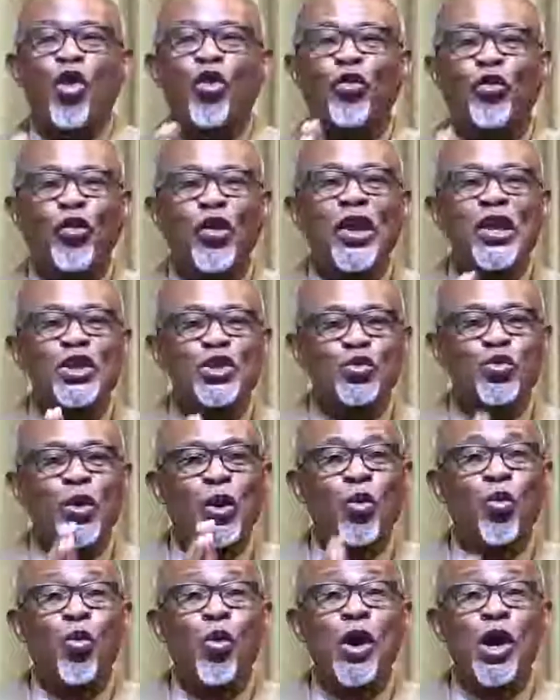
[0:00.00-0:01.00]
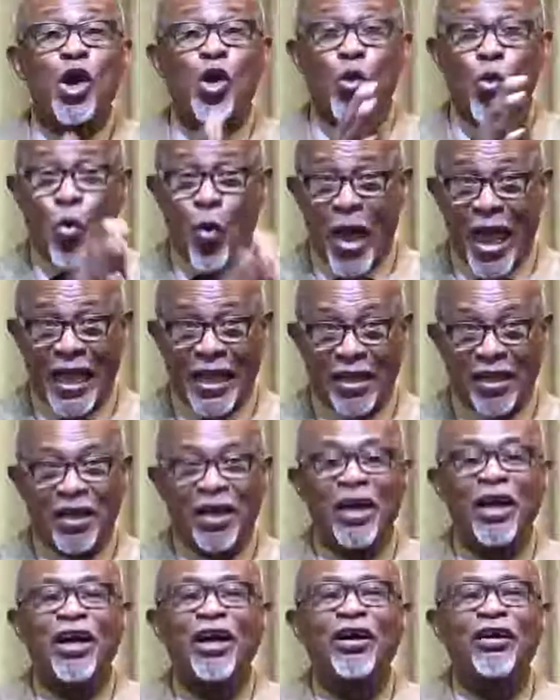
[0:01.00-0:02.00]
things will work well
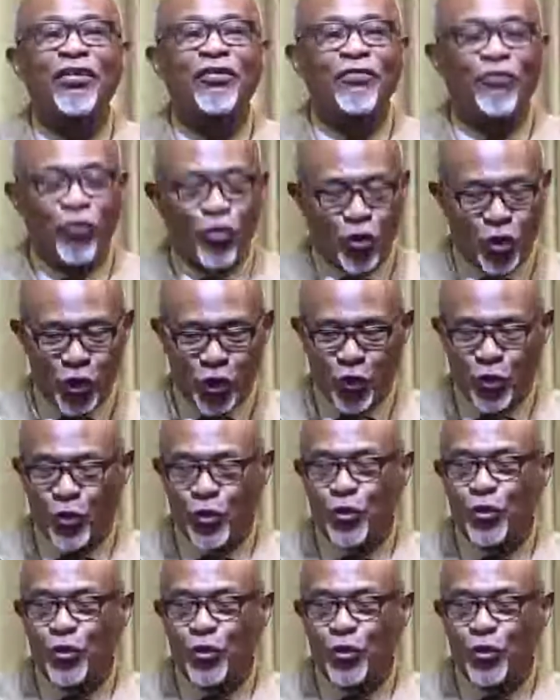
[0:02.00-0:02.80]
for you.